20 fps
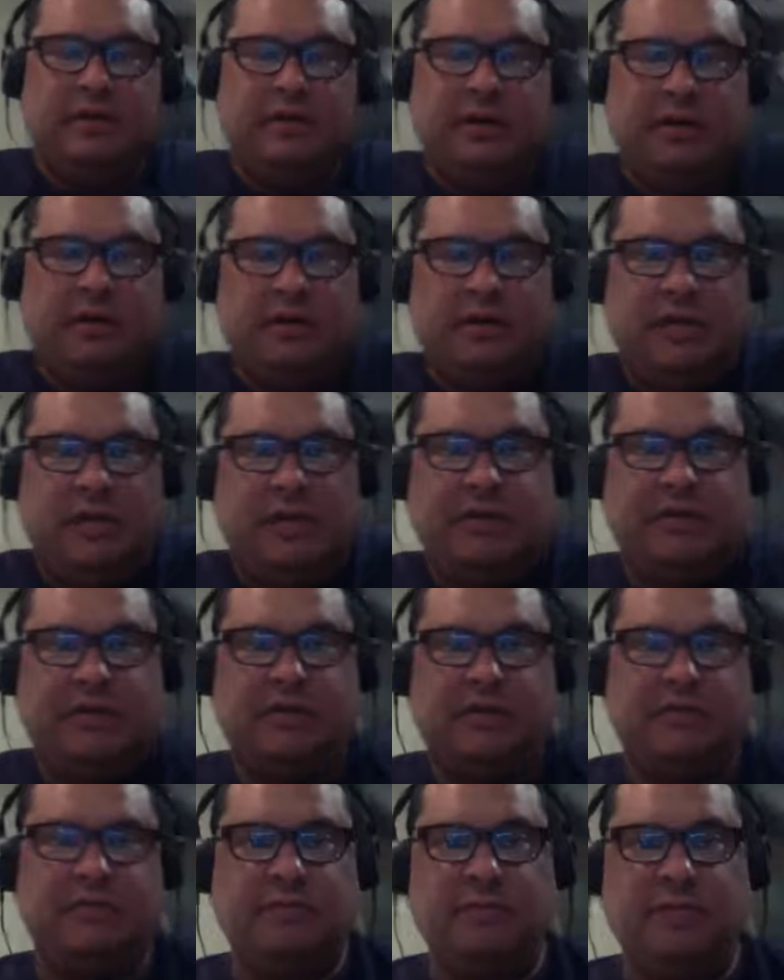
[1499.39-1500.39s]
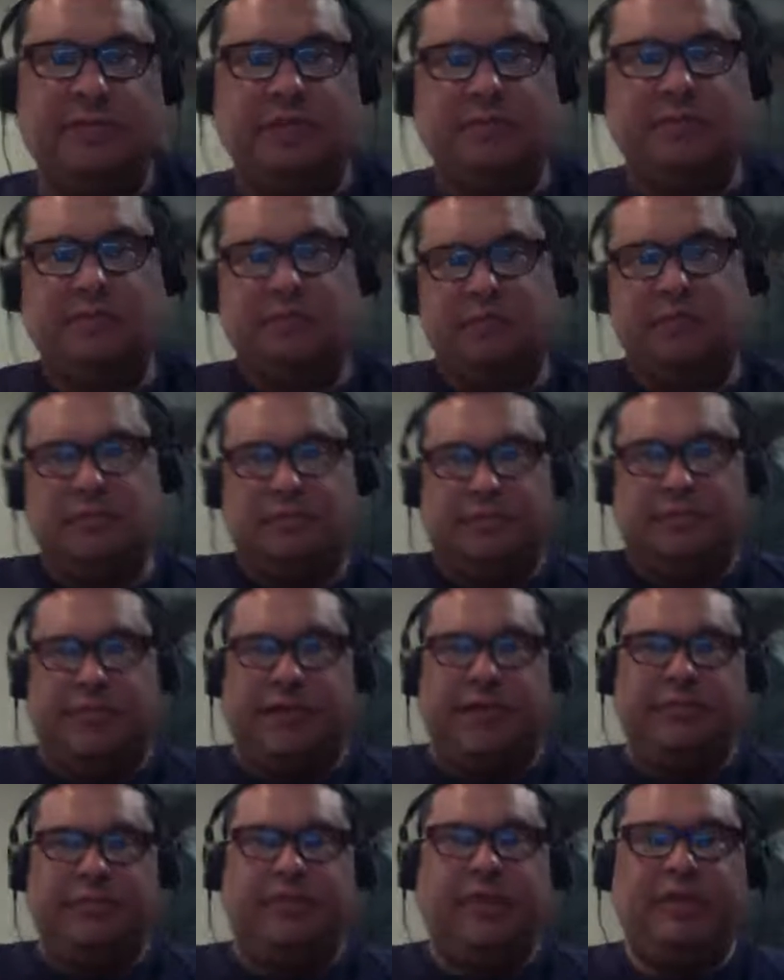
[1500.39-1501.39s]
other,
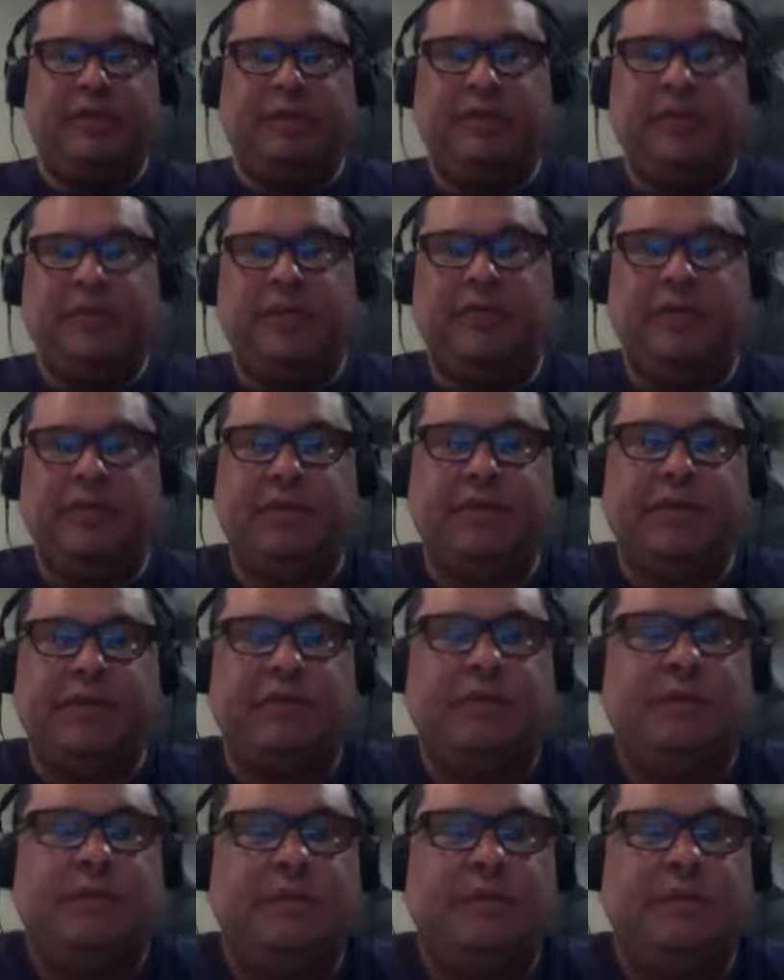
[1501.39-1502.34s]
brown people to come in?